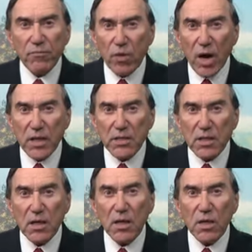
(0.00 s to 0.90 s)
rights
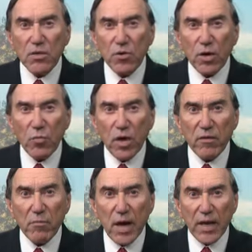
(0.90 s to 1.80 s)
during one of
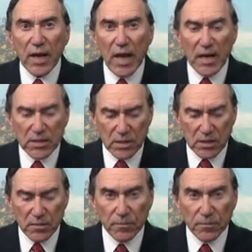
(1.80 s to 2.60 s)
my classes,